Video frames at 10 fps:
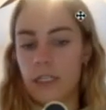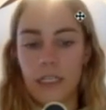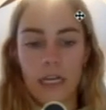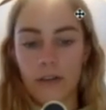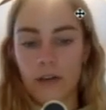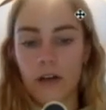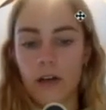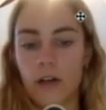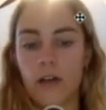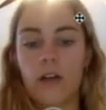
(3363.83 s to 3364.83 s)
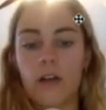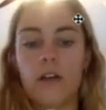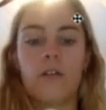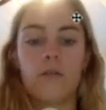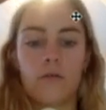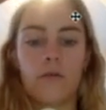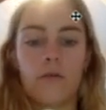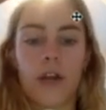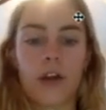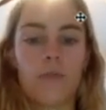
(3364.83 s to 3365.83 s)
together,
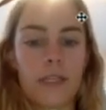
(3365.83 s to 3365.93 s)
there can